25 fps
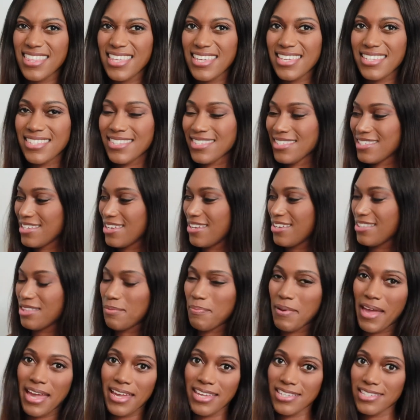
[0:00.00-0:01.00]
these two, the
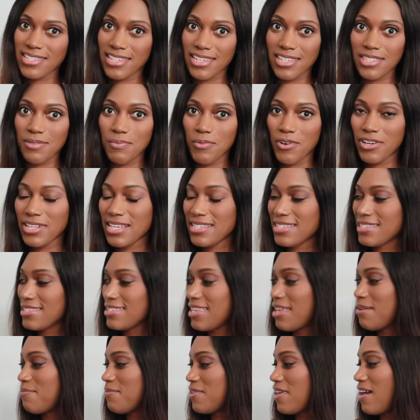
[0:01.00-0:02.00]
packaging is more or less the
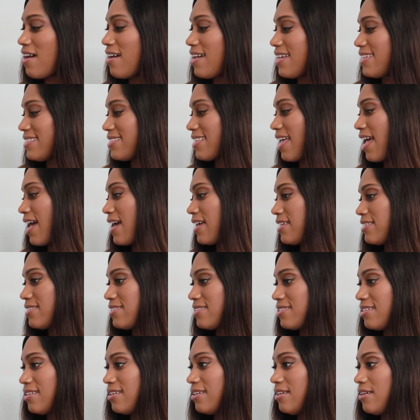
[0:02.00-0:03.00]
same, guys.
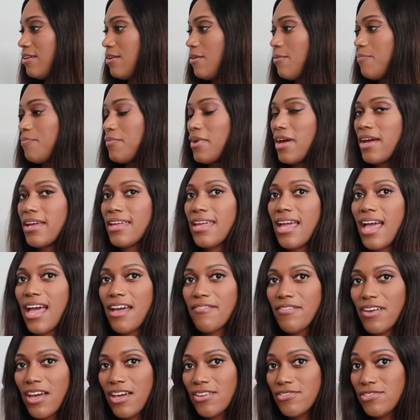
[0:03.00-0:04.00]
And I
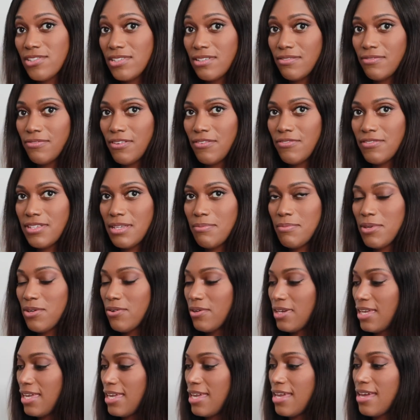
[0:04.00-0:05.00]
have
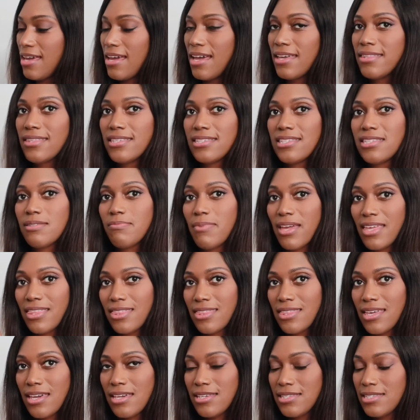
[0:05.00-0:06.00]
150ml here, and this is my
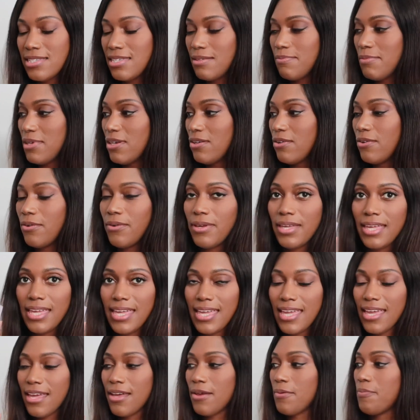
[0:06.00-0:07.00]
30ml
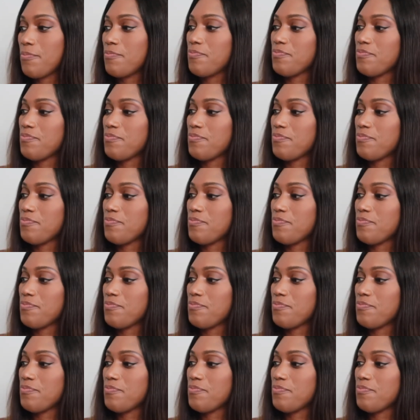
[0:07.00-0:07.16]
here.